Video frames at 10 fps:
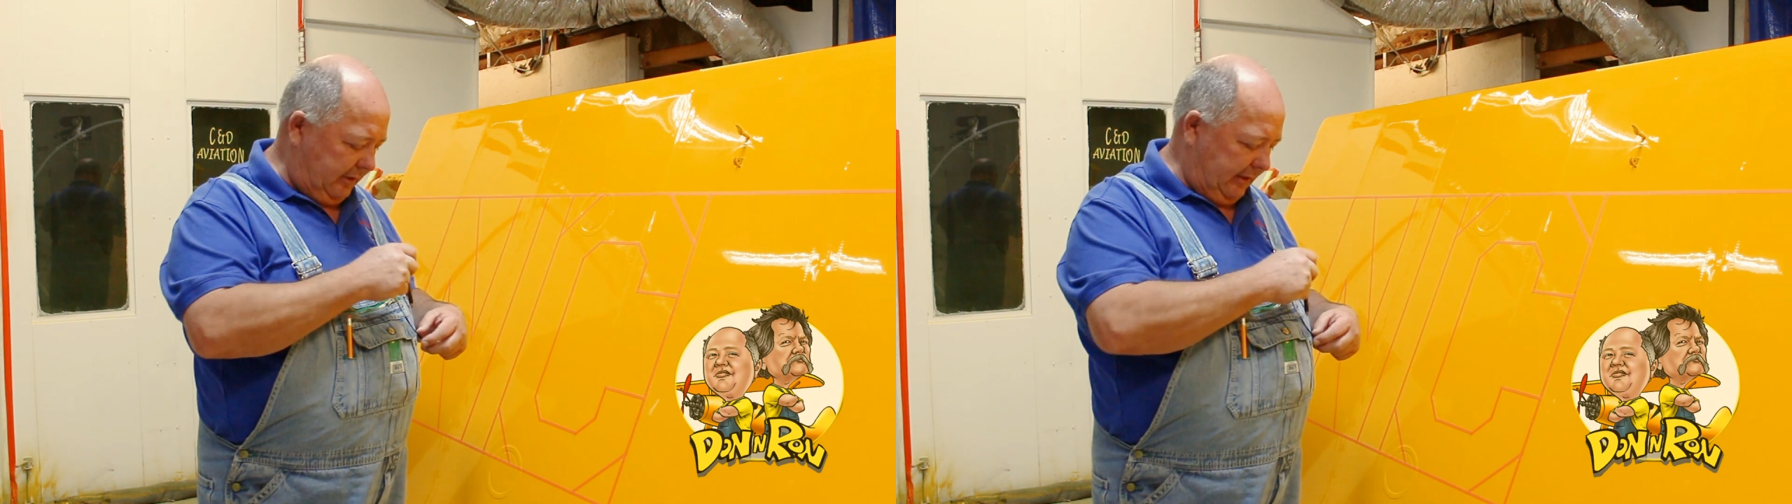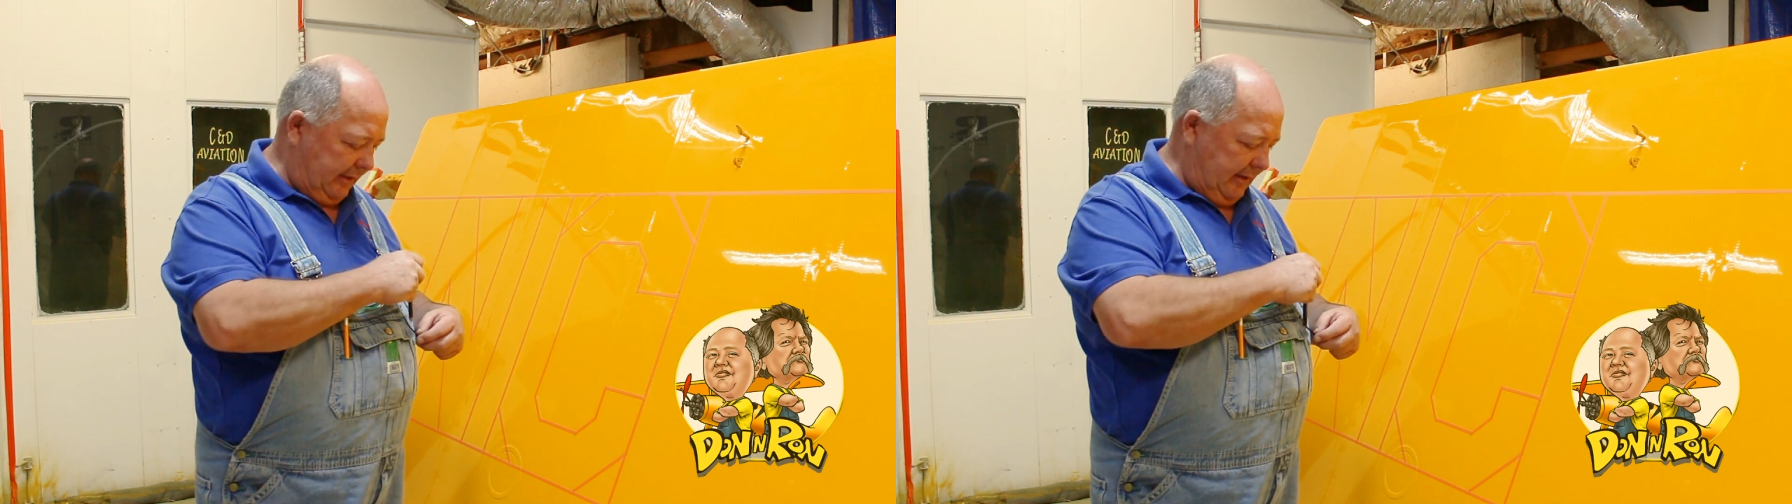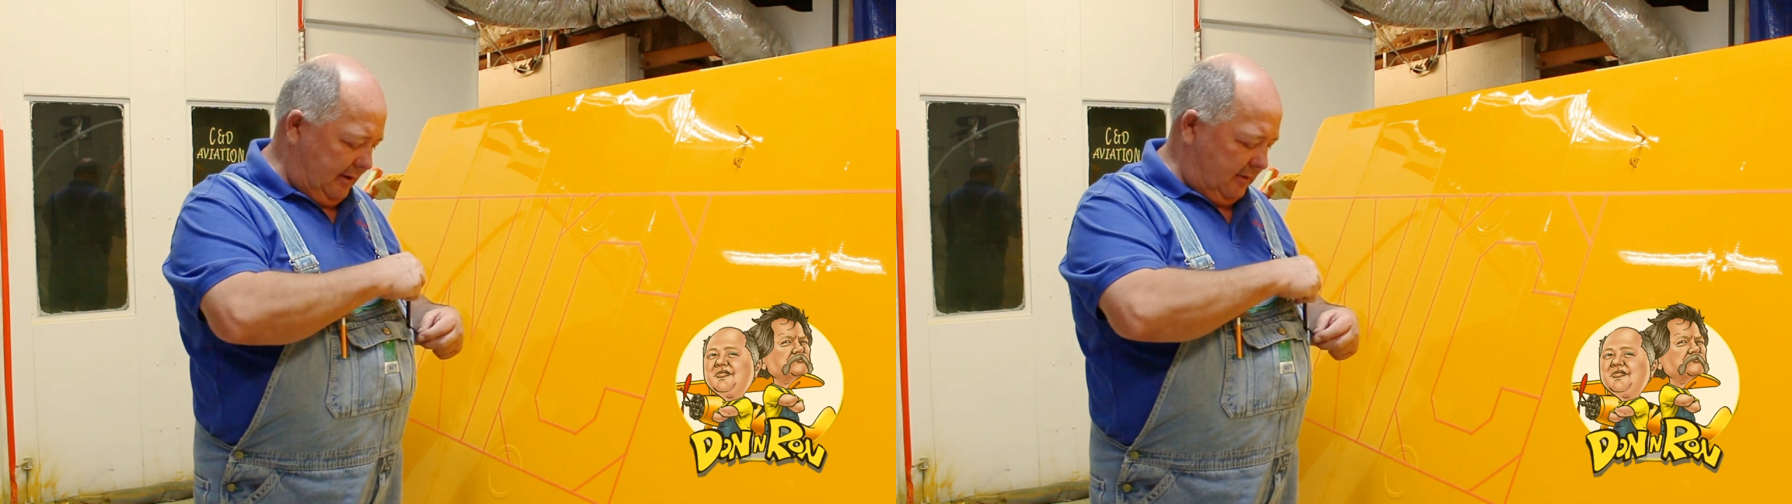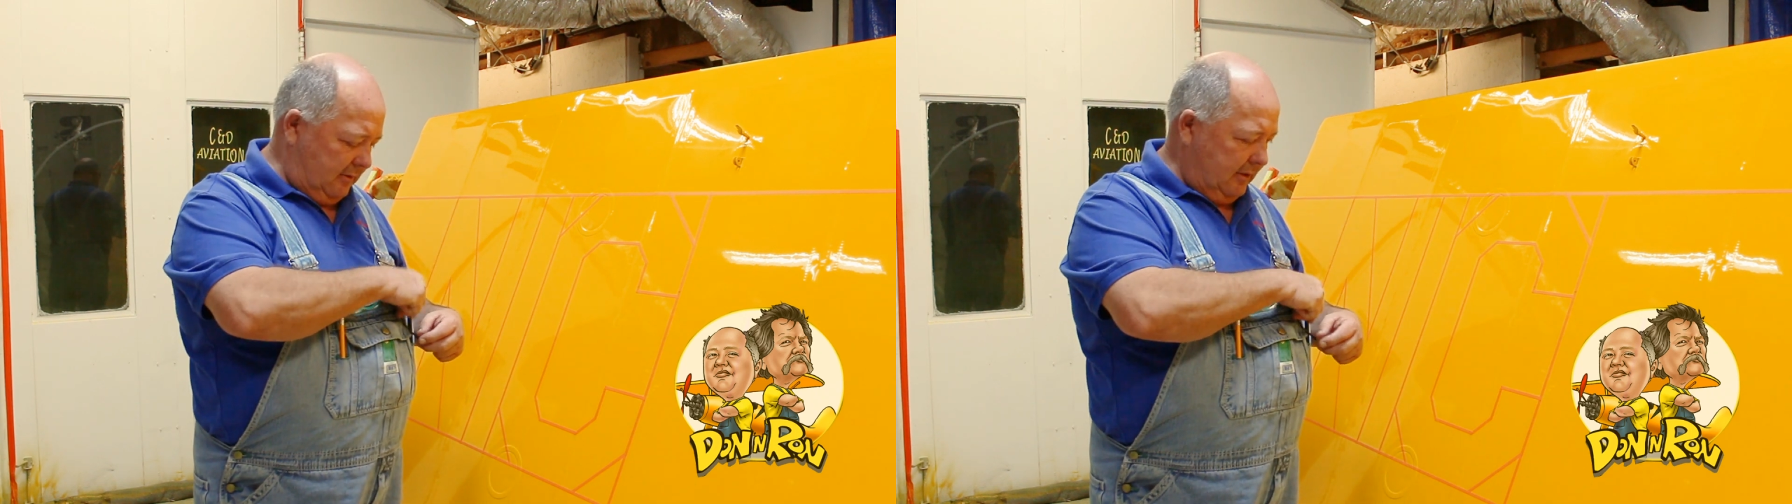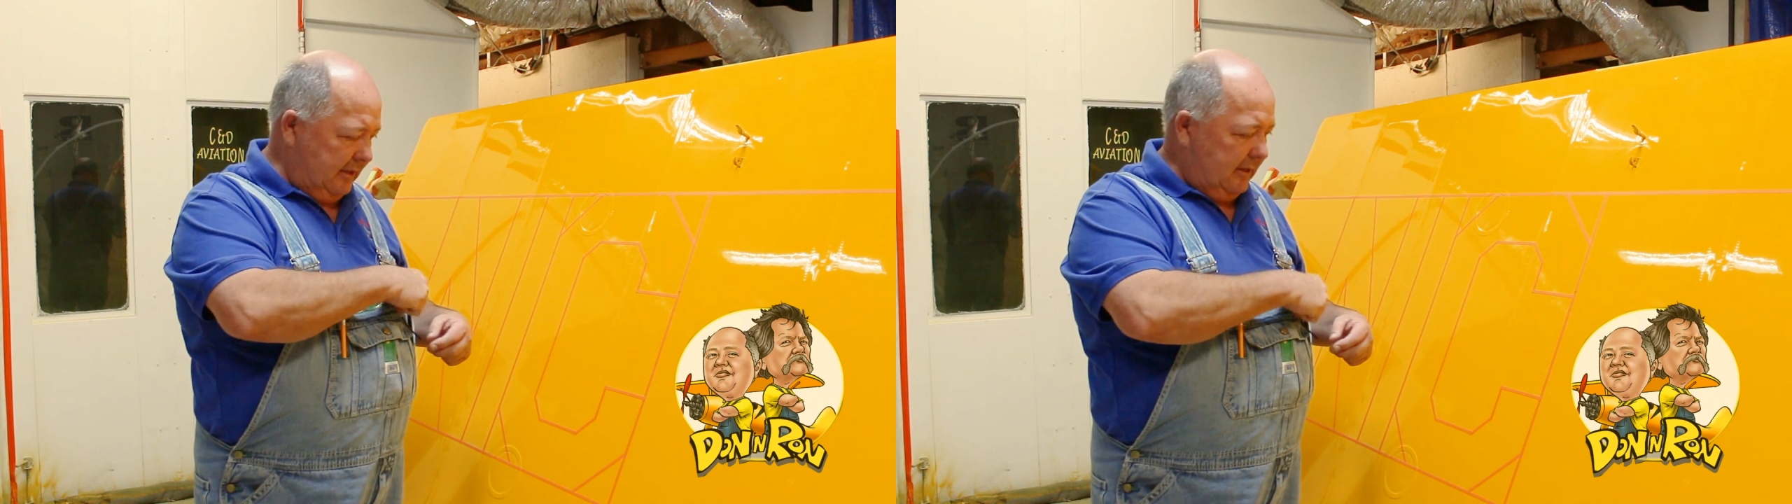And
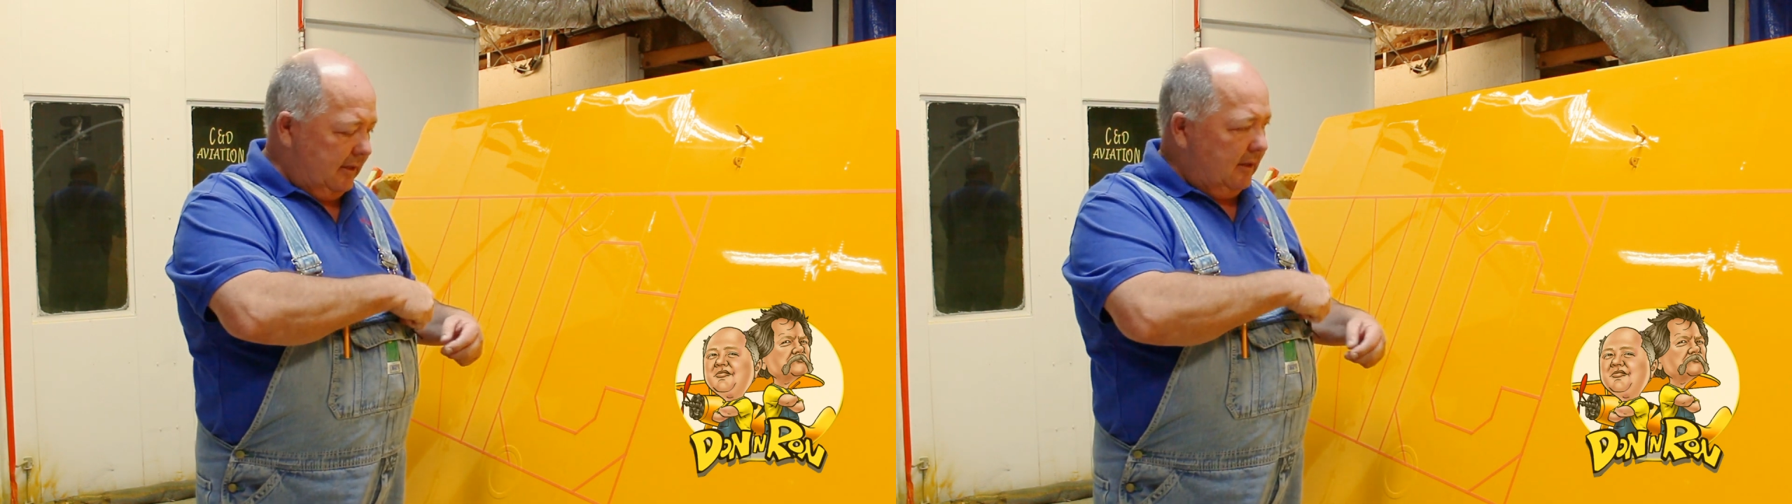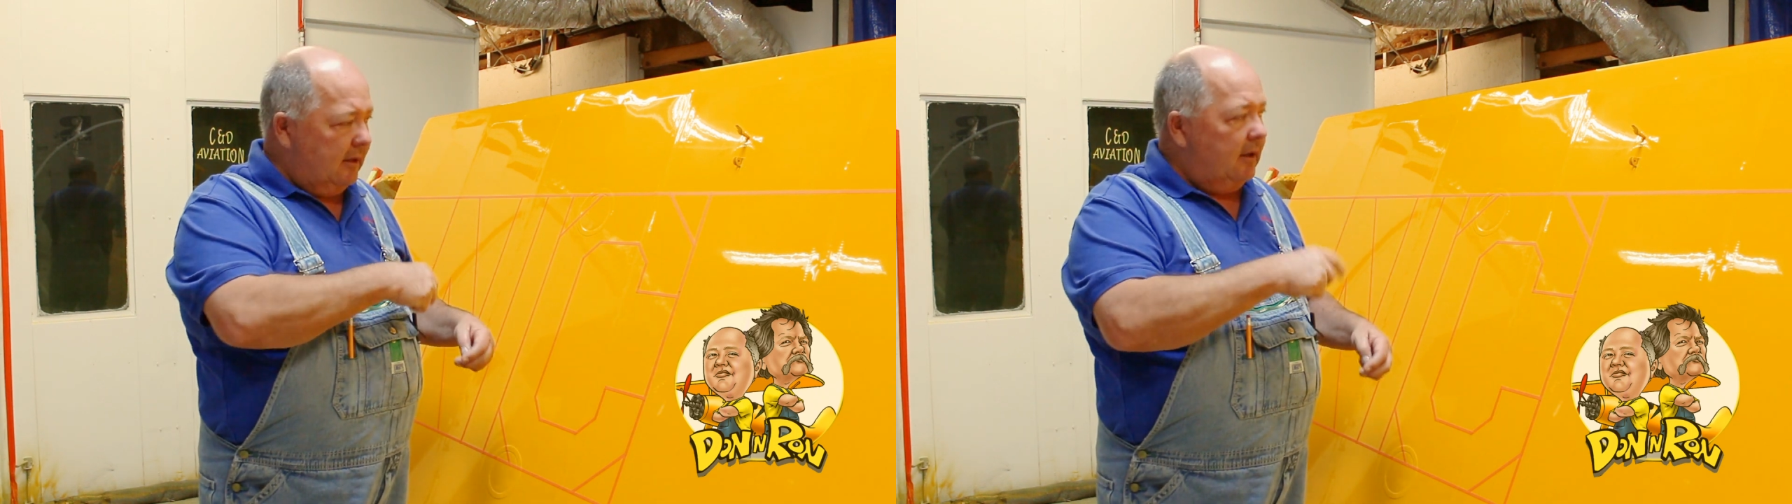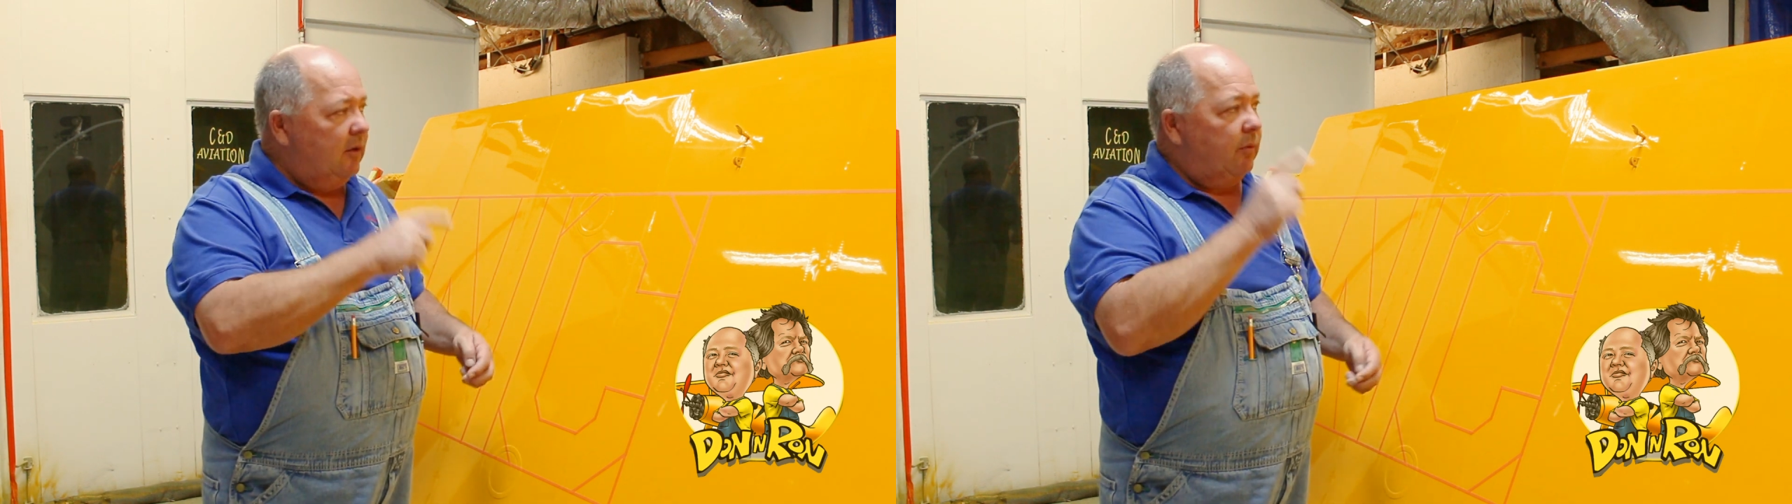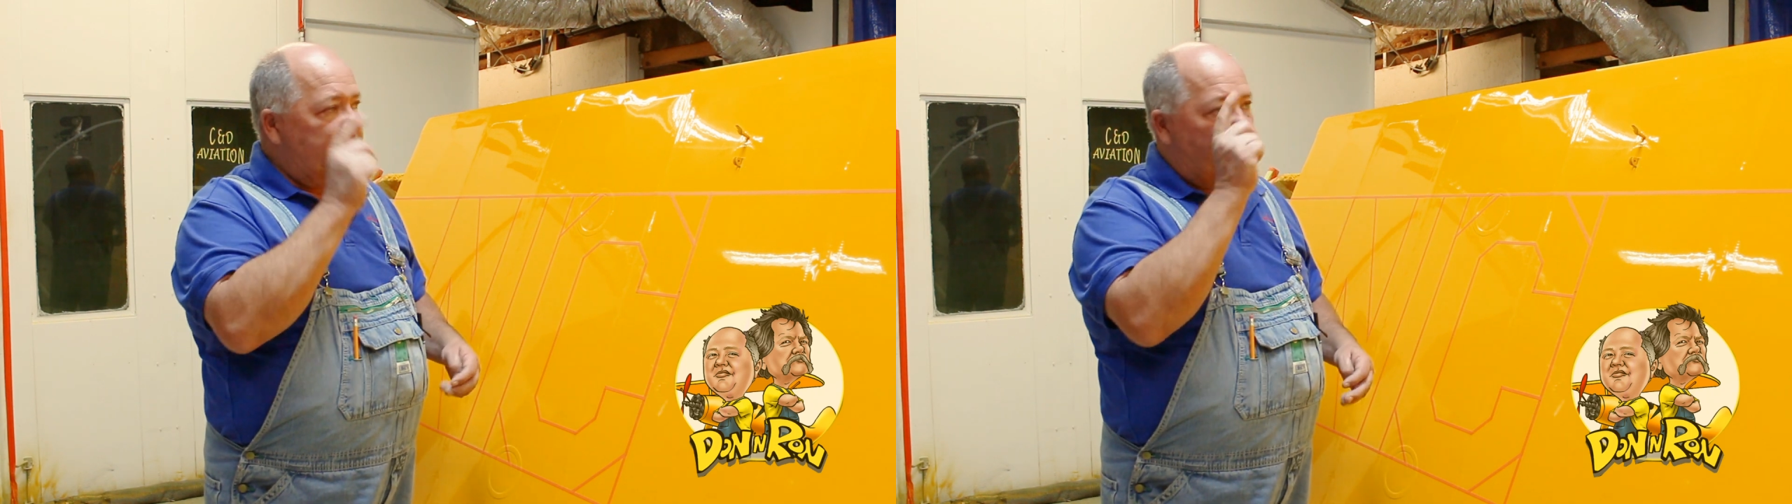now when